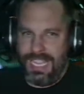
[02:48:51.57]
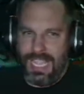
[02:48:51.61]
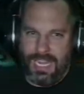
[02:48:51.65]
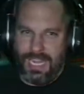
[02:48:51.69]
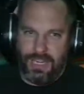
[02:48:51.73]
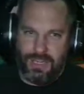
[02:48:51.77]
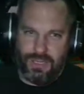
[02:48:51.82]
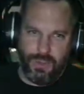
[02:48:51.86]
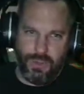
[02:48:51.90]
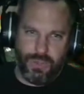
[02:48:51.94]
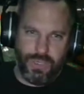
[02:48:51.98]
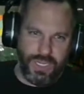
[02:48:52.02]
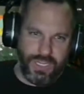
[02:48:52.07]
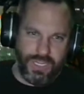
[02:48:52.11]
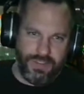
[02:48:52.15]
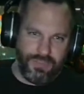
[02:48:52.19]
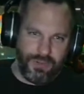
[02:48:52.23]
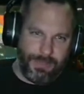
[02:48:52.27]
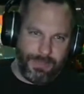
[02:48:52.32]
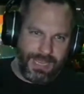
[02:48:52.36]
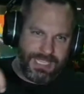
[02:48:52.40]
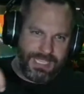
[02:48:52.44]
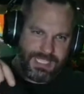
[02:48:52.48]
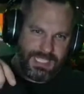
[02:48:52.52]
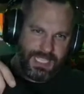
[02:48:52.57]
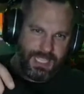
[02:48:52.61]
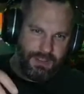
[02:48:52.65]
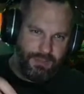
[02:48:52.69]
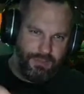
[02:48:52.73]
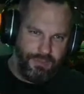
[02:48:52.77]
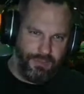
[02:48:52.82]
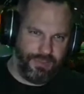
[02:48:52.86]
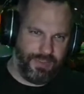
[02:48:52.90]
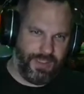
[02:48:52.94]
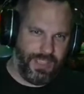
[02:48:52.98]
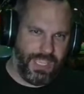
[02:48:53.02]
a new hoodie for
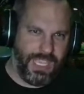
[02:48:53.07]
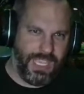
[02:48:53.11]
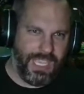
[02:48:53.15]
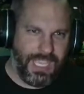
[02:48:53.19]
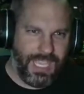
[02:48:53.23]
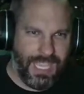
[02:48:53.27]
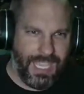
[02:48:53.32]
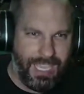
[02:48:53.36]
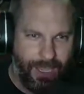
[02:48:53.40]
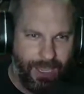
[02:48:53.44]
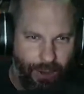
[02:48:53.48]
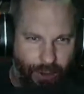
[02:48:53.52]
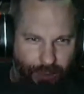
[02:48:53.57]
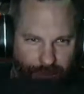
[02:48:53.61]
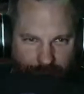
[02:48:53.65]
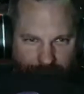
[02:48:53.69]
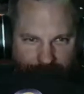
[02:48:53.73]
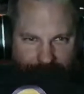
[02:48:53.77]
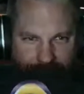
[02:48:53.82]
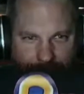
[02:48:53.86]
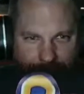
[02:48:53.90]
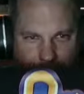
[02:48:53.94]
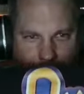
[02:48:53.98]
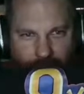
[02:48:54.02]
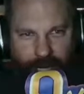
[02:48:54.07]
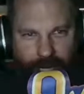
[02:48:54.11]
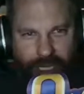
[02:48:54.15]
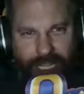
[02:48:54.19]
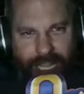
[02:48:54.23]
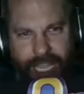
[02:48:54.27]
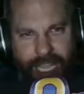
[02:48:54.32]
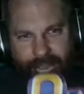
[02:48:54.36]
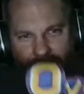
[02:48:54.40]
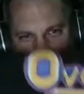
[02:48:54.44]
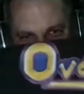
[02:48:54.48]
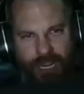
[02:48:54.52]
myself, a Overtime
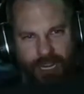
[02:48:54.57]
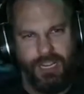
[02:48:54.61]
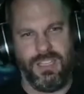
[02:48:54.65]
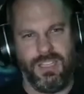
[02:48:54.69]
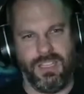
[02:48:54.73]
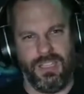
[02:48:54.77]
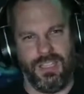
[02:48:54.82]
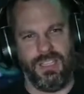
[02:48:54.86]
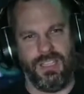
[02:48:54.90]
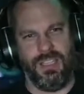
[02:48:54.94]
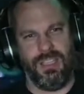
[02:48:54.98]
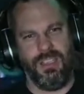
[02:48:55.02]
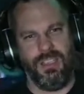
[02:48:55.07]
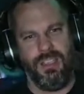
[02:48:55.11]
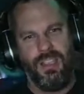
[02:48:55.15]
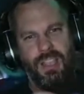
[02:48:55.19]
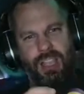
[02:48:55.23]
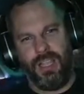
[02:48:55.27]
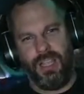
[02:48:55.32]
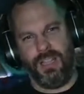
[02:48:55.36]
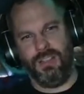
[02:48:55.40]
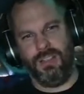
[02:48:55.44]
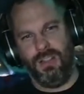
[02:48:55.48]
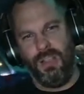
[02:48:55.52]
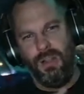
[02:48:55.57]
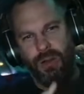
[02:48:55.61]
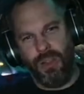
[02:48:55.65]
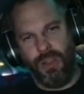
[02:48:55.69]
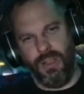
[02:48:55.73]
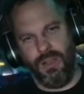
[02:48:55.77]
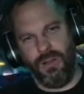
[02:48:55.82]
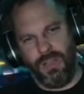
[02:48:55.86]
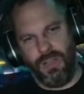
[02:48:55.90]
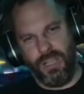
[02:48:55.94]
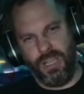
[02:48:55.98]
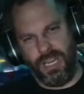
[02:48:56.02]
Arcade
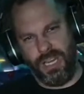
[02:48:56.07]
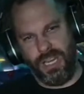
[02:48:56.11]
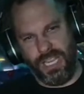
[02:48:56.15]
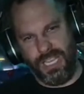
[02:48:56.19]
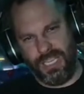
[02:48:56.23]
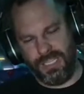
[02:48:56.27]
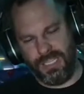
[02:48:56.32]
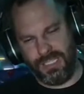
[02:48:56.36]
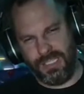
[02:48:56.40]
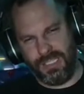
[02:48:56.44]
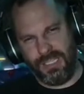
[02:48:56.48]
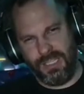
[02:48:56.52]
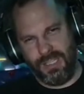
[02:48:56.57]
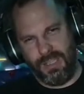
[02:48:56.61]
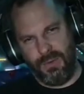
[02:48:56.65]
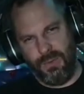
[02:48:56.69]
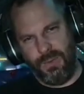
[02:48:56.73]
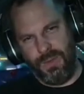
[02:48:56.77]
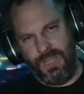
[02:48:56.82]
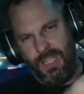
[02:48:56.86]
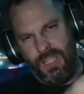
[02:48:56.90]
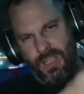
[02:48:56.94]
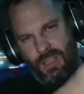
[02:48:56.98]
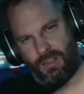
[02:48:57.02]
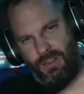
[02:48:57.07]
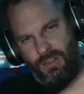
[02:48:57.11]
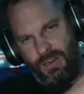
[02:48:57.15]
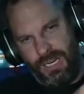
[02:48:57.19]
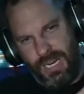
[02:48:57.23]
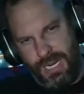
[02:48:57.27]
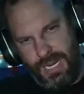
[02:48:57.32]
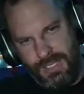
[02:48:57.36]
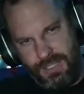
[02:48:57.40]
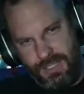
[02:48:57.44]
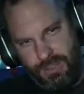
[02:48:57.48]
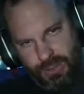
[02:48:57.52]
logo hoodie. You got all
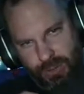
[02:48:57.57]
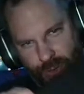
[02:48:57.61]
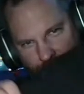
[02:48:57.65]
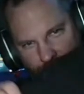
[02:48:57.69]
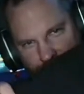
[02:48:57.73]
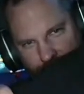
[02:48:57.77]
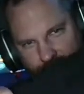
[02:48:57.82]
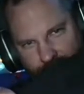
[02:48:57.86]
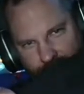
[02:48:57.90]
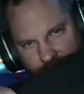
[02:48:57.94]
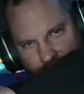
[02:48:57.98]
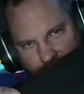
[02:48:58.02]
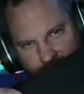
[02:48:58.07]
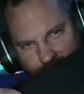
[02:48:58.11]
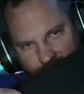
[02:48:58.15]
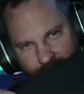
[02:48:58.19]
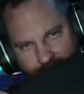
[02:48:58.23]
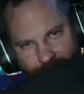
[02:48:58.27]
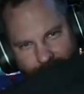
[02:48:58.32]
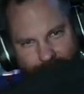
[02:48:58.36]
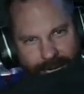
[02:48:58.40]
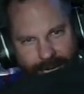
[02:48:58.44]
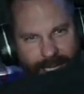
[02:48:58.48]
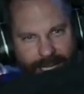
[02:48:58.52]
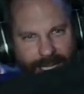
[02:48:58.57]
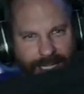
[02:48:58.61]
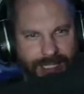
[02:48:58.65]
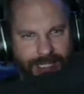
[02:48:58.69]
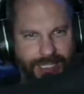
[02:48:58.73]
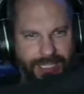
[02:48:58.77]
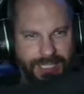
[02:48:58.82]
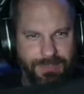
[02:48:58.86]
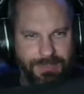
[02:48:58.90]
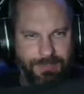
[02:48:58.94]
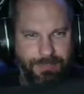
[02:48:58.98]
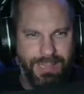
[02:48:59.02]
kinds of cool stuff. You can barely,
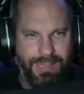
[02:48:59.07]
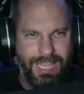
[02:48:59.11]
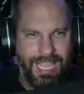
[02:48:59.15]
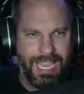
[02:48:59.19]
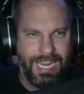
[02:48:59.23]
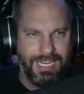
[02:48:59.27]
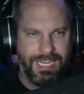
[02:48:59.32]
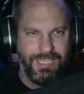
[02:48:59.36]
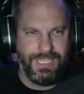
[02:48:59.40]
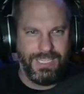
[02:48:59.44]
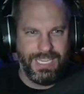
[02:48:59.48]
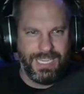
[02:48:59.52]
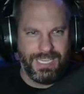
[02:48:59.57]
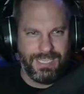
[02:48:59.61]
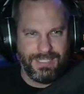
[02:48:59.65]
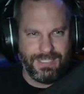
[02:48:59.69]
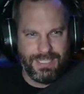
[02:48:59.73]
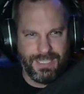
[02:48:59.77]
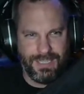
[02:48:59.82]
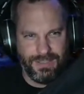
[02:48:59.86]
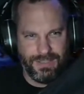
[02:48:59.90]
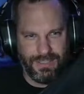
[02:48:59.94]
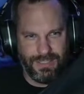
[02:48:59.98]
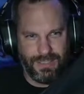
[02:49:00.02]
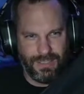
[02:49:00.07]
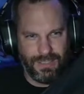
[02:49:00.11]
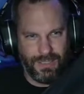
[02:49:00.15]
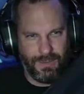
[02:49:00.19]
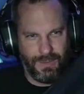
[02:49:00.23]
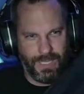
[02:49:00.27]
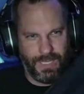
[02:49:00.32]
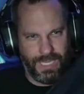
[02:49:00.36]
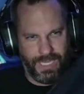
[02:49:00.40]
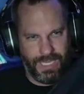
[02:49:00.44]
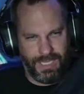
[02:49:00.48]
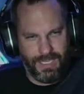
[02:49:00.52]
it's black, you can't tell in the low
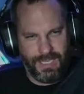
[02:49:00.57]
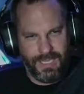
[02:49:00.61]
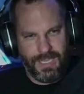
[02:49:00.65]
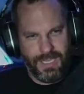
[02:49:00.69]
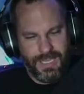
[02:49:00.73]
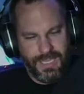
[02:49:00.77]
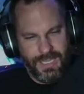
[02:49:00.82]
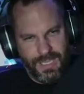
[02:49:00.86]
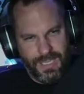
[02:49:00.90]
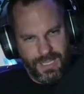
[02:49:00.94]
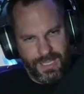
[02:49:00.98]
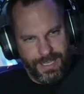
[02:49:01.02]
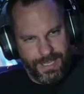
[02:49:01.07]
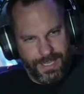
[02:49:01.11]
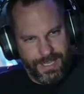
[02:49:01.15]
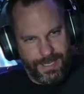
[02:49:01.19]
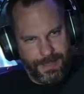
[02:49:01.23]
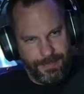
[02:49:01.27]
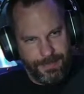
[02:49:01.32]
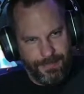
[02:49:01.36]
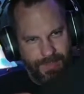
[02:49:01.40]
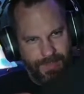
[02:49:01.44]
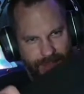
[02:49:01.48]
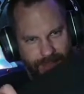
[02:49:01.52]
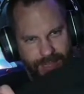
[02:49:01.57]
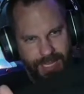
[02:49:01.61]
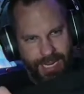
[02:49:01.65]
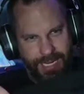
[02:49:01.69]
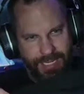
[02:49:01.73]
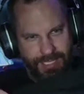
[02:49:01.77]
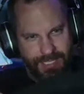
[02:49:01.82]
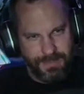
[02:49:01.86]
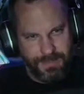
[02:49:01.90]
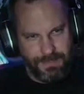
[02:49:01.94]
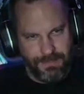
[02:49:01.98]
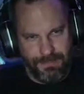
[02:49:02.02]
light.
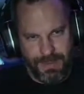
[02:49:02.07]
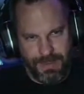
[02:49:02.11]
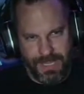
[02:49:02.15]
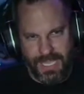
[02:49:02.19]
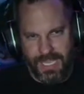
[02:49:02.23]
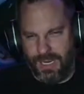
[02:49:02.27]
Nice, big,